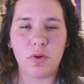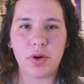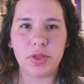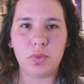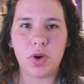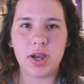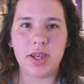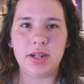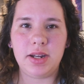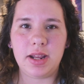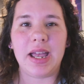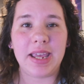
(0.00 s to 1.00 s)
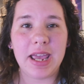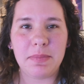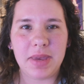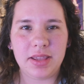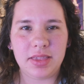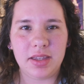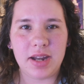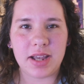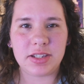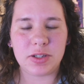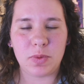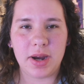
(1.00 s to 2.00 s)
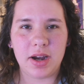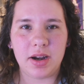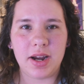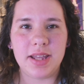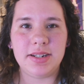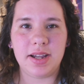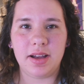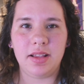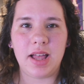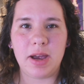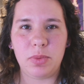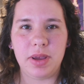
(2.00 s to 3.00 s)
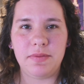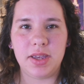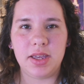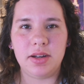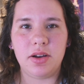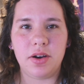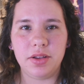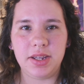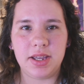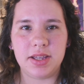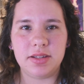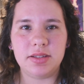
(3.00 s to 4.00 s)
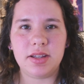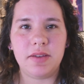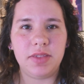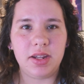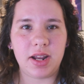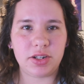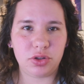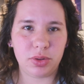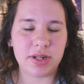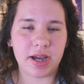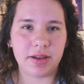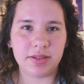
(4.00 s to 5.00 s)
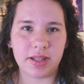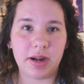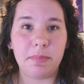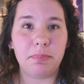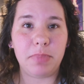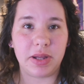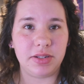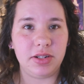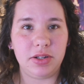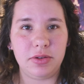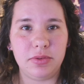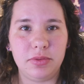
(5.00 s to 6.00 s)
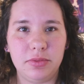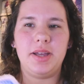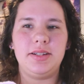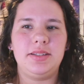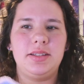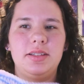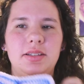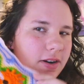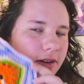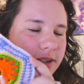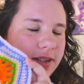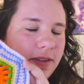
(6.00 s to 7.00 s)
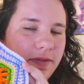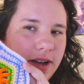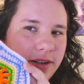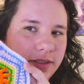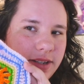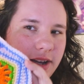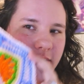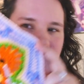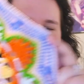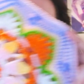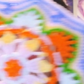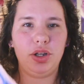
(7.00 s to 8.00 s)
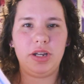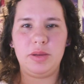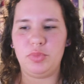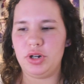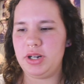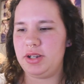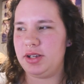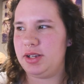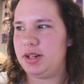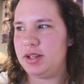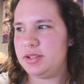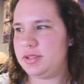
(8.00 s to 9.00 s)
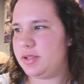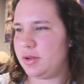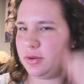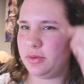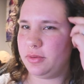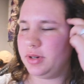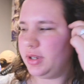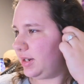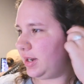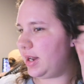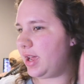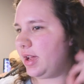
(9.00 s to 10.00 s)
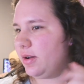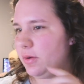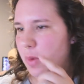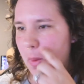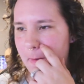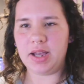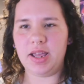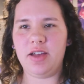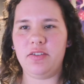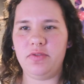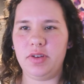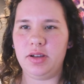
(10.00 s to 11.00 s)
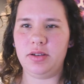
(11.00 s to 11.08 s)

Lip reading: fourth one, I can't make the next square until I weave in all the ends of the next 3 tiles that I'm about to do. But here is the final tile, looking pretty good. So now I have